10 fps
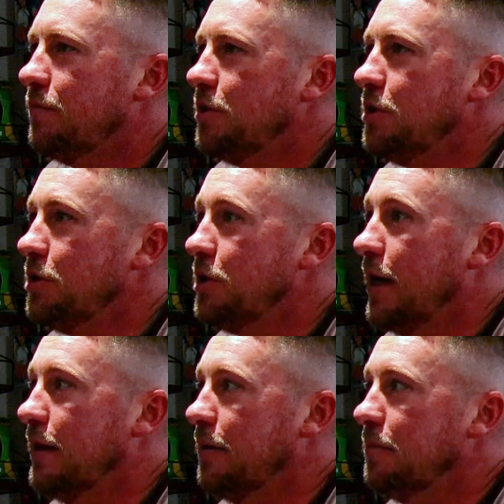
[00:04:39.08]
fishing
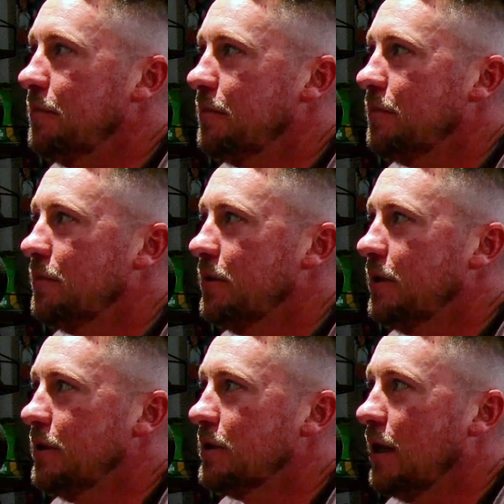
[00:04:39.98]
shallow
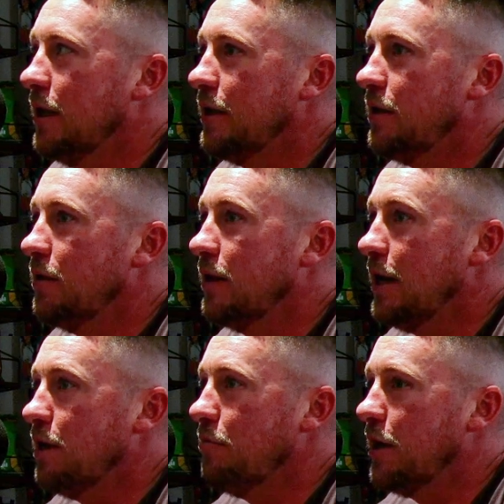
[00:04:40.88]
is like, you
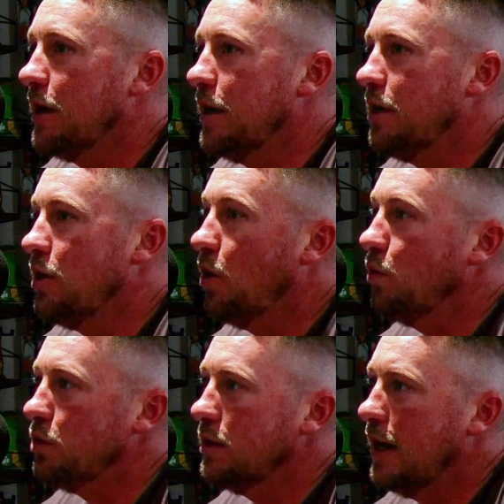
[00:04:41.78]
lay your rig in, you
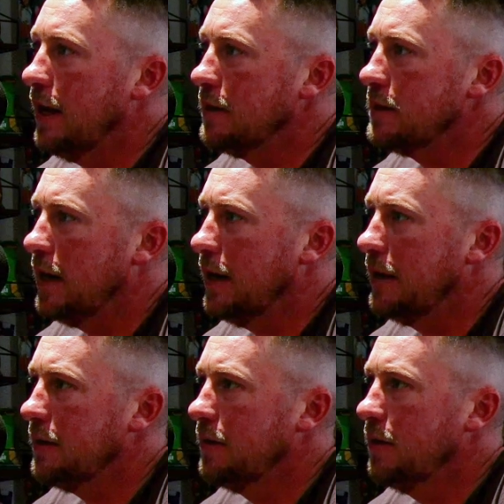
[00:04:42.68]
hold your line
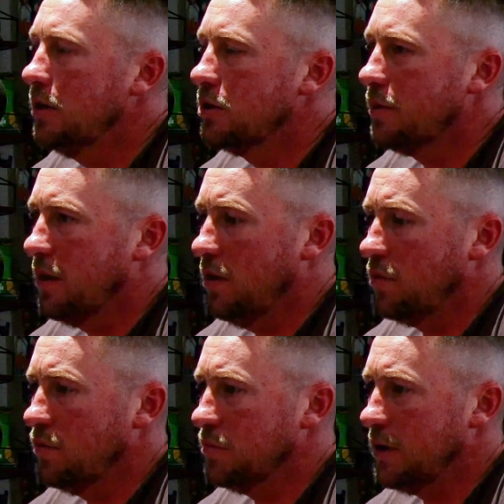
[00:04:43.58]
tight. So it all
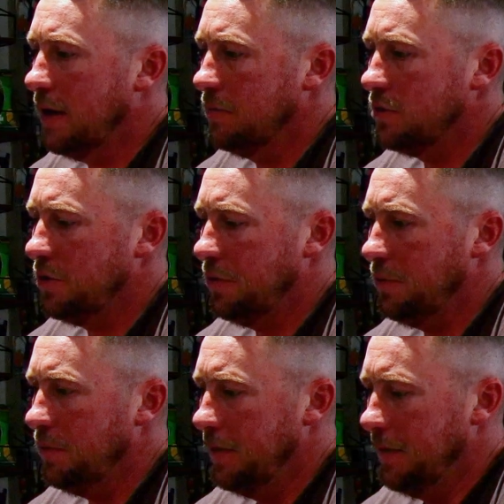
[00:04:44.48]
comes down
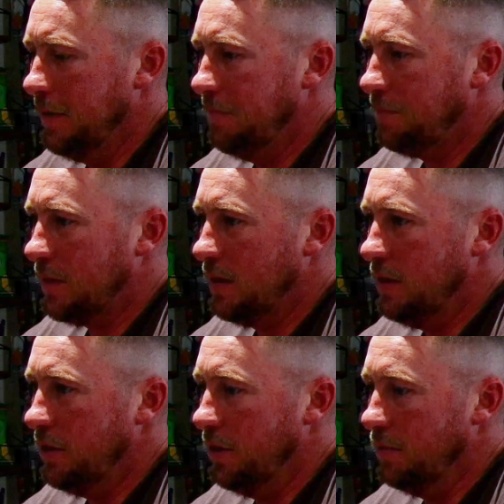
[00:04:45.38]
to,
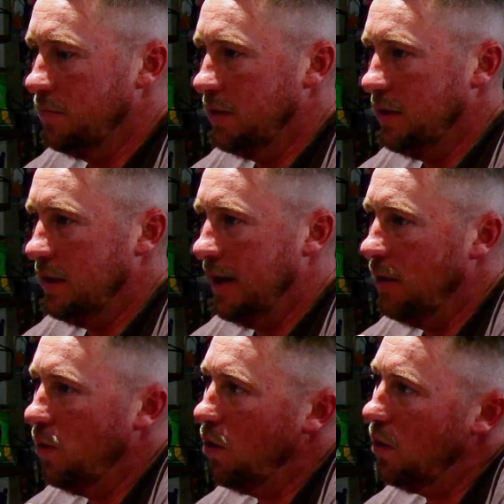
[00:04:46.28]
you know,
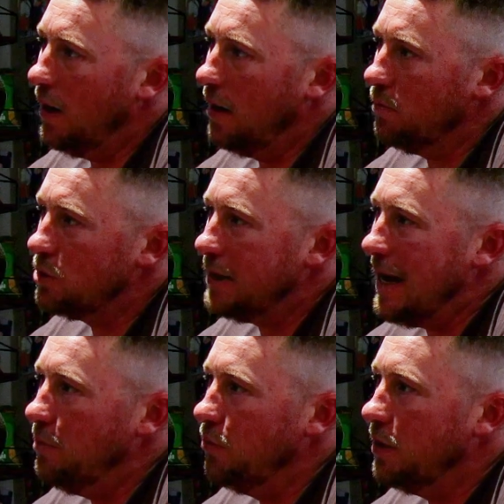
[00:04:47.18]
how
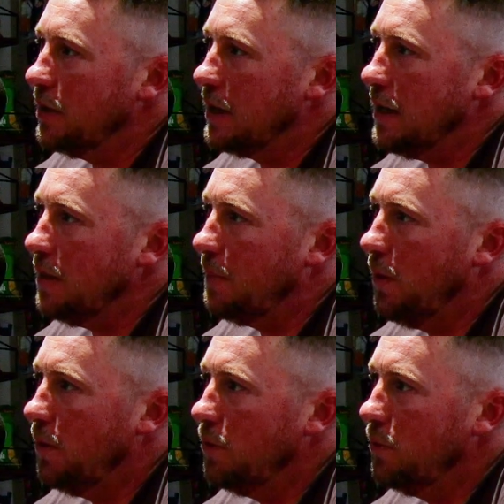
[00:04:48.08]
stable you can keep your
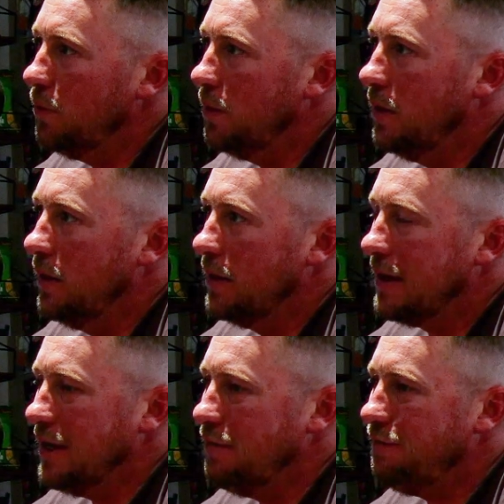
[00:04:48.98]
pole.
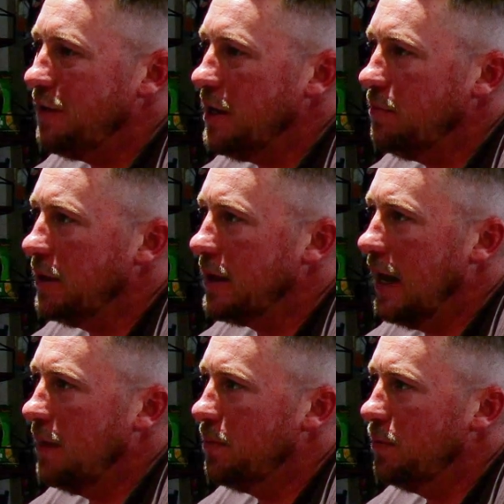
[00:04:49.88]
Can you feed with your
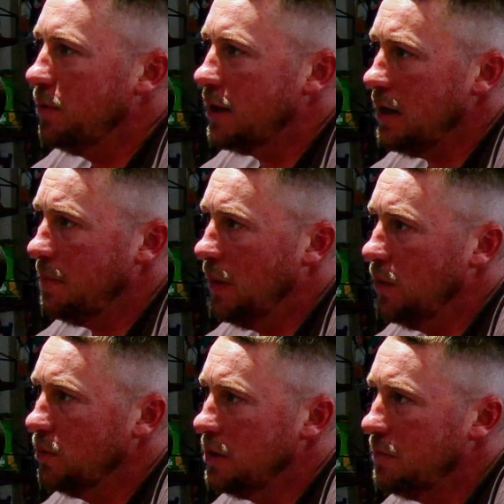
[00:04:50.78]
catapult and keep your
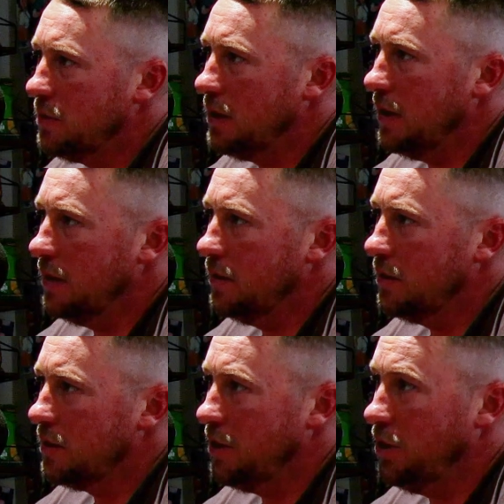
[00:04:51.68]
pole tip
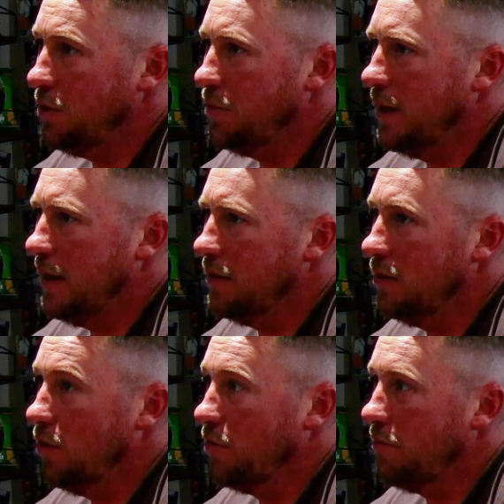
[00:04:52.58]
still? Can you do that at
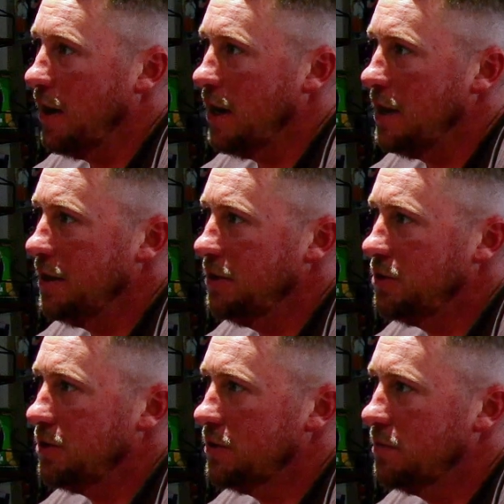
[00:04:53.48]
long
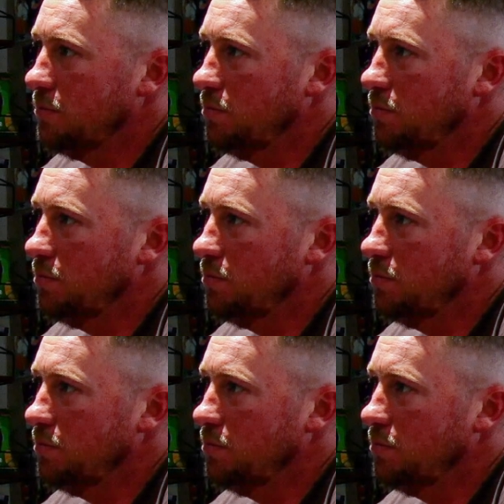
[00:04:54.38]
range